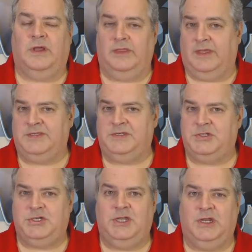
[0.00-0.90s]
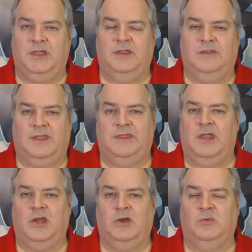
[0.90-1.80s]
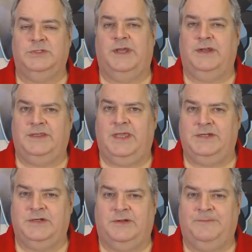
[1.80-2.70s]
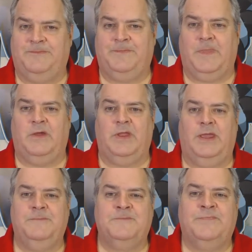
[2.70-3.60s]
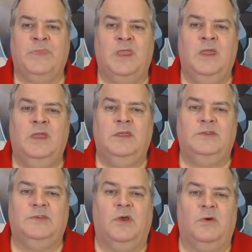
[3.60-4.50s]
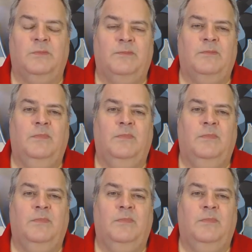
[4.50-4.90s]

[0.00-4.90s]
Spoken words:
unless it's cheating, that the error was unintentional. Okay? So,